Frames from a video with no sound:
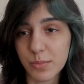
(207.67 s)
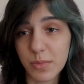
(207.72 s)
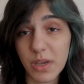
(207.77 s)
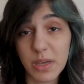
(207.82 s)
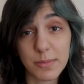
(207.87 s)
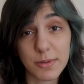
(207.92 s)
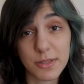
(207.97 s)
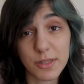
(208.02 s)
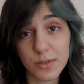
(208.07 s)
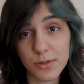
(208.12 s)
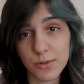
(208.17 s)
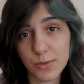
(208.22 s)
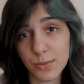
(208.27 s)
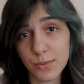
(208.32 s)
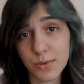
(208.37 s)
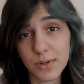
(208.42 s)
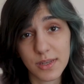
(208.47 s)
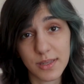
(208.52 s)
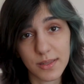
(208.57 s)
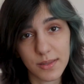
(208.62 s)
Maybe the
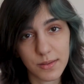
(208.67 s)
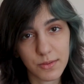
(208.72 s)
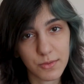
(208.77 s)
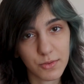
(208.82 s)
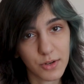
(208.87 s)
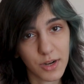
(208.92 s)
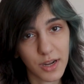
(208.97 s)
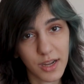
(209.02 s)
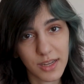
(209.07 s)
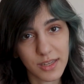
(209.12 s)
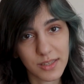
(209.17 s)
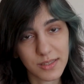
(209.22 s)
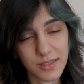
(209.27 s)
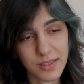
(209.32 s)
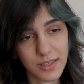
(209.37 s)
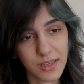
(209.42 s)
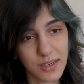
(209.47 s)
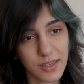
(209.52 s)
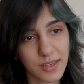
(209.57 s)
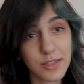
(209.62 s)
20th try is
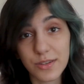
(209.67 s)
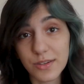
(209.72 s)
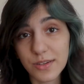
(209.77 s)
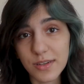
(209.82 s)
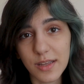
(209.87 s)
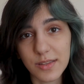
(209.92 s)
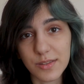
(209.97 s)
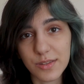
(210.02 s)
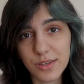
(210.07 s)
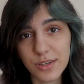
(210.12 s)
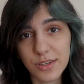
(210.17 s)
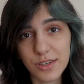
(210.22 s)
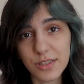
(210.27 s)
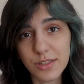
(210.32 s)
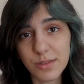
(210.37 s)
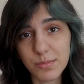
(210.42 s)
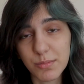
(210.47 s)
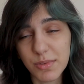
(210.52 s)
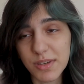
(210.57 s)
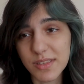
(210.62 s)
gonna turn out good,
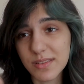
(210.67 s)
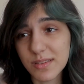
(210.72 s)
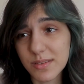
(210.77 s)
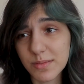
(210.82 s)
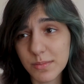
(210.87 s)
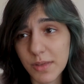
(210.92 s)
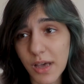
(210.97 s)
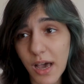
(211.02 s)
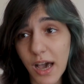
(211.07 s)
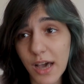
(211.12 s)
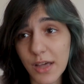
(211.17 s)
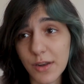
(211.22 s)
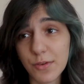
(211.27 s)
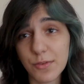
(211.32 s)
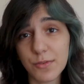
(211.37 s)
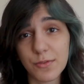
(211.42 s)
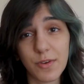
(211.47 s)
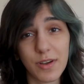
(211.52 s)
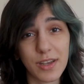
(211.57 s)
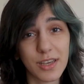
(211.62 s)
but I
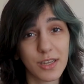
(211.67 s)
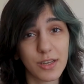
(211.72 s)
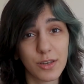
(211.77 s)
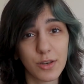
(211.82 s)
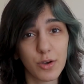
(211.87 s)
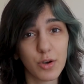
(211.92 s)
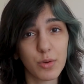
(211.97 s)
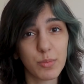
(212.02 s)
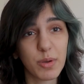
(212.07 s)
don't fucking know.